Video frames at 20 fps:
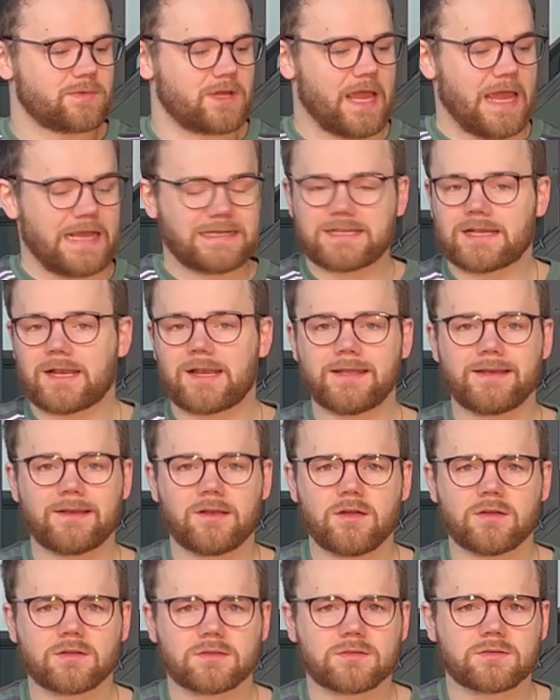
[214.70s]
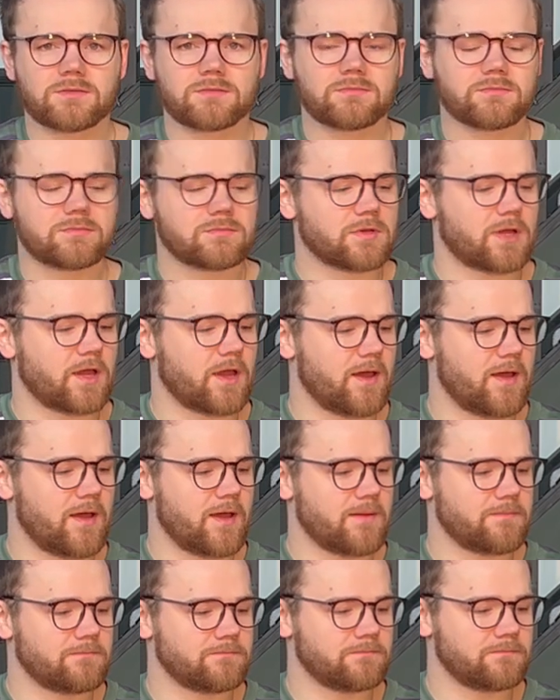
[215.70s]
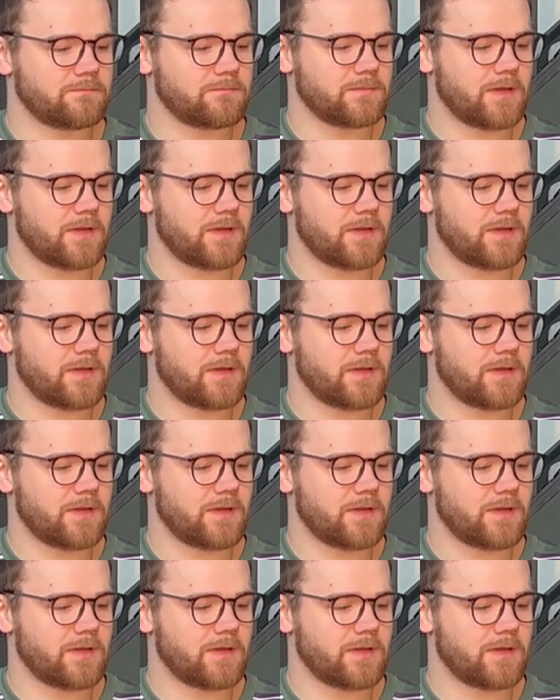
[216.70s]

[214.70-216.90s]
it's a clean look. I